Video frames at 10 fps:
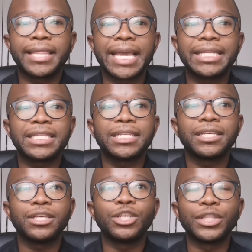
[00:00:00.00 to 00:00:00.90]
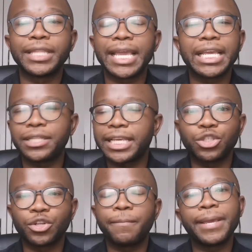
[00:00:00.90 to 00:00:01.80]
that there
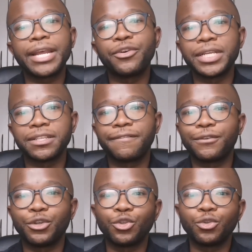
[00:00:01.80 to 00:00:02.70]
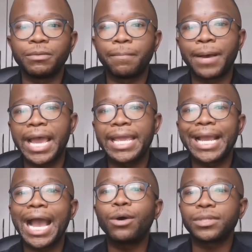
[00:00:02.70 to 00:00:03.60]
shouldn't be a reason for you to be
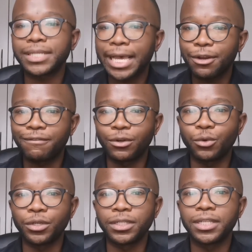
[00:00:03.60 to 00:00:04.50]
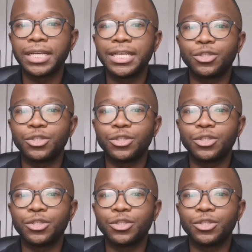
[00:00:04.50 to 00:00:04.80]
buying outside of local.